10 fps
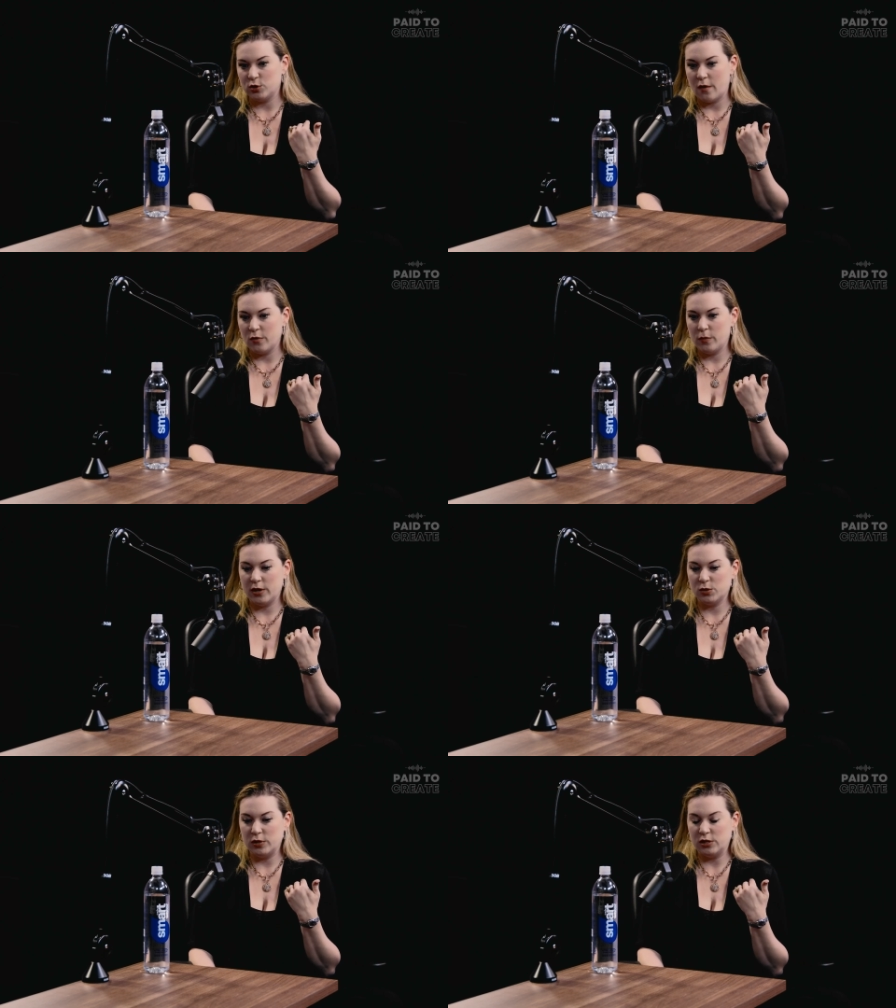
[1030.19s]
software
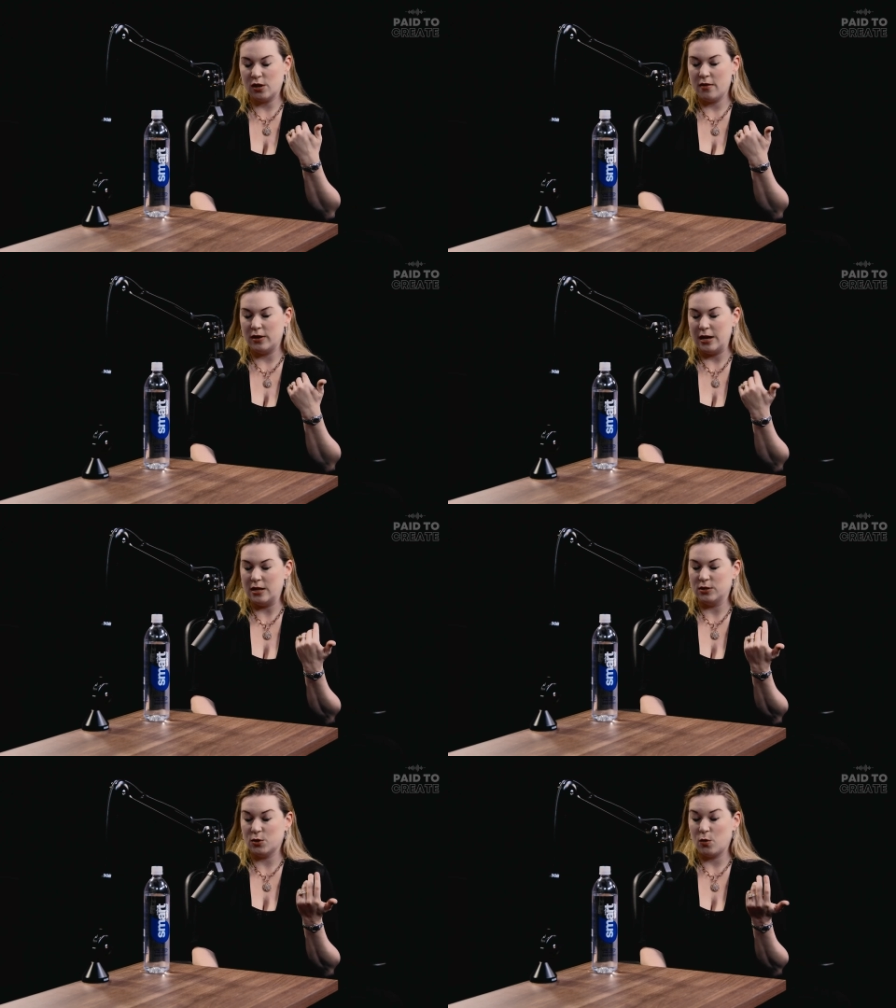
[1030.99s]
because we saw the
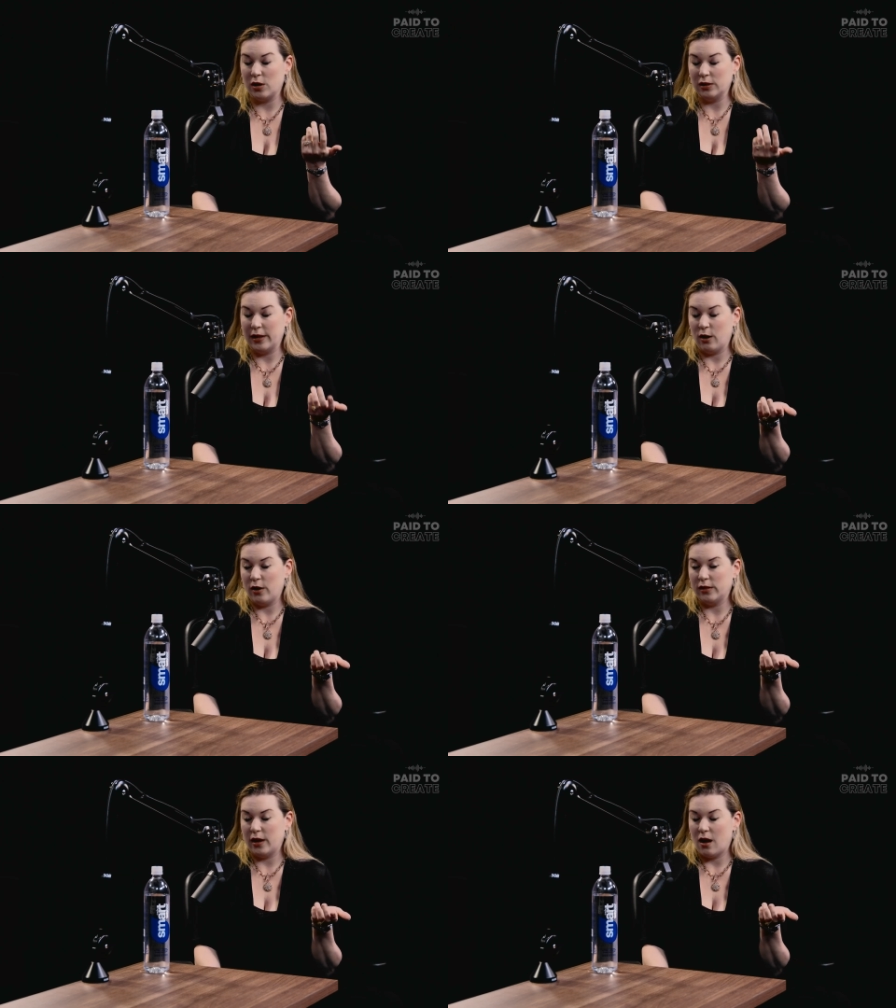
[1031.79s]
need so
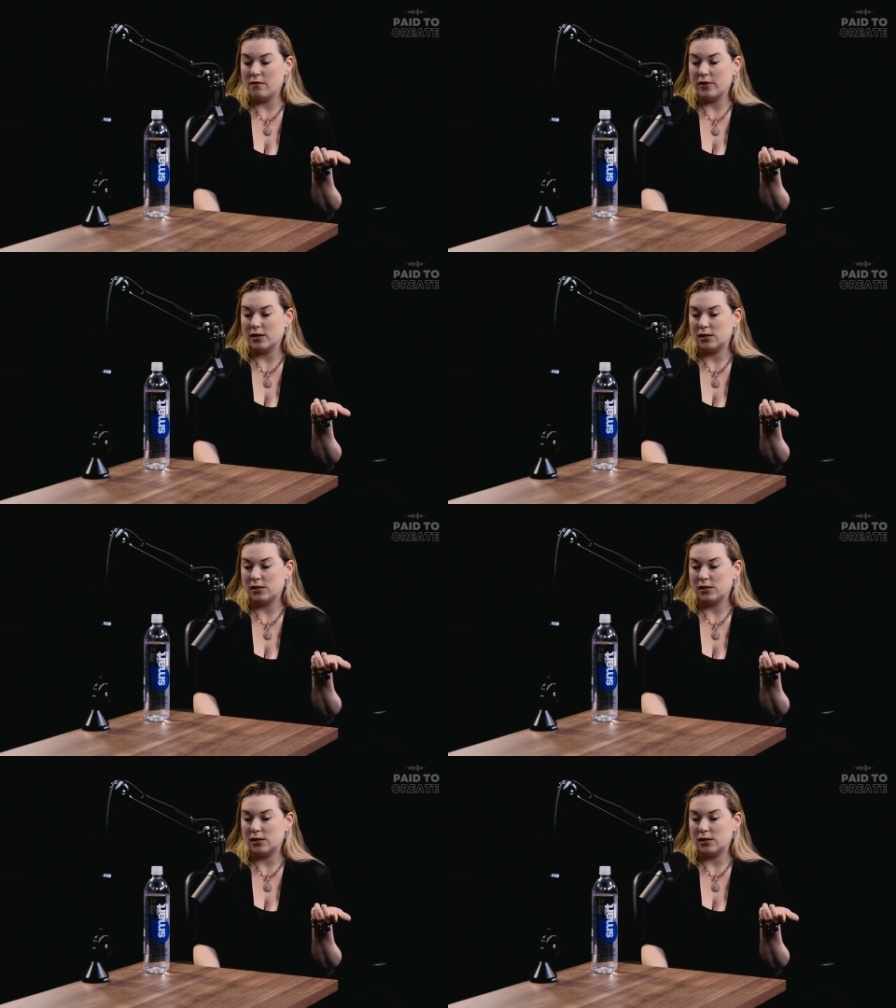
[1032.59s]
glaringly obvious